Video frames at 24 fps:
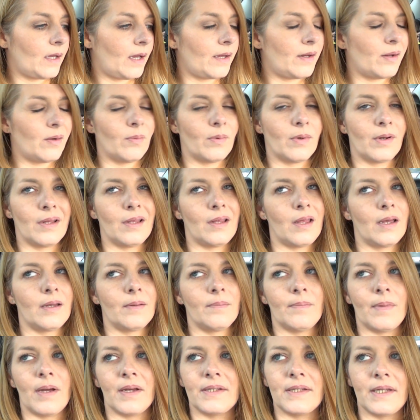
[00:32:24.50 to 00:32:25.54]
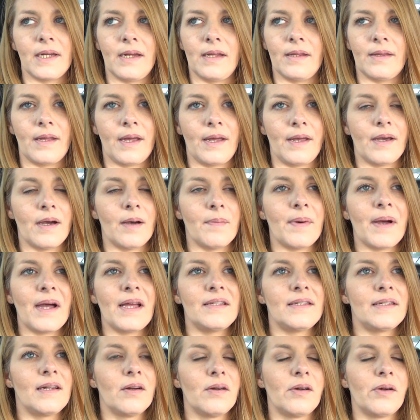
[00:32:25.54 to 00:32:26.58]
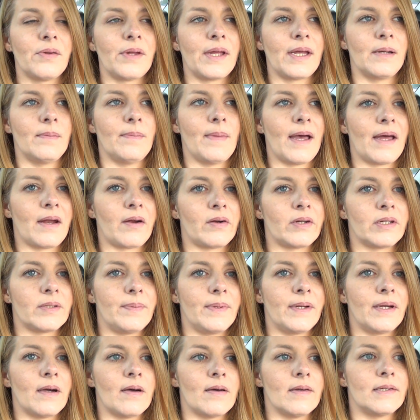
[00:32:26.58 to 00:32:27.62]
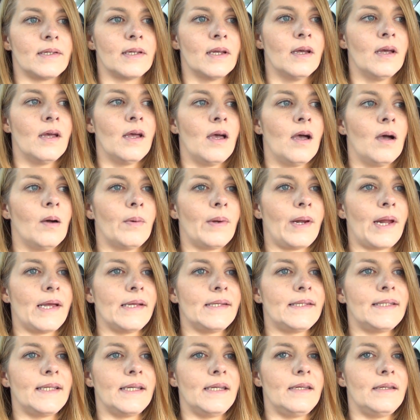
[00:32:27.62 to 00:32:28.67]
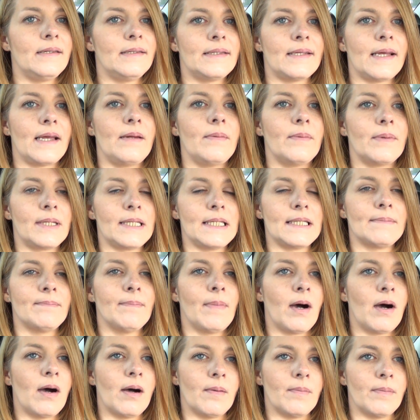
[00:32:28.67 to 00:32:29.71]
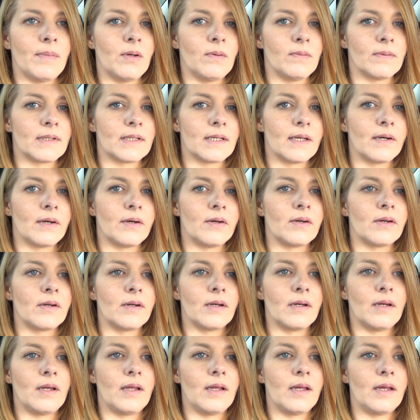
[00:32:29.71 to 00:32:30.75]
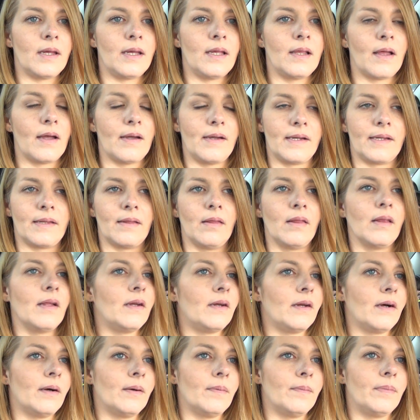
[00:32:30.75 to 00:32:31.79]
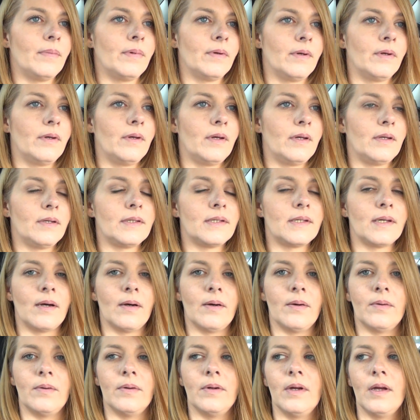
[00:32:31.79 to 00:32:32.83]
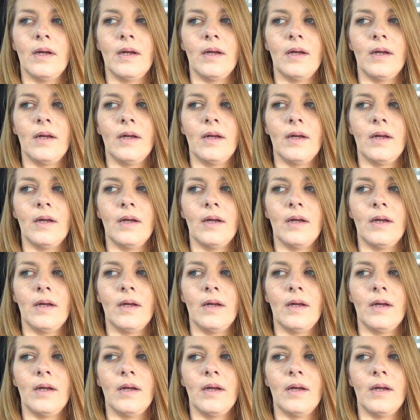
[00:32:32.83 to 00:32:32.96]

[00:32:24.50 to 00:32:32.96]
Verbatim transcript: don't want to, like, mess anything up. I still don't think it matters, because when I seen Zane with his mom who was there, he, like, lit up. And so,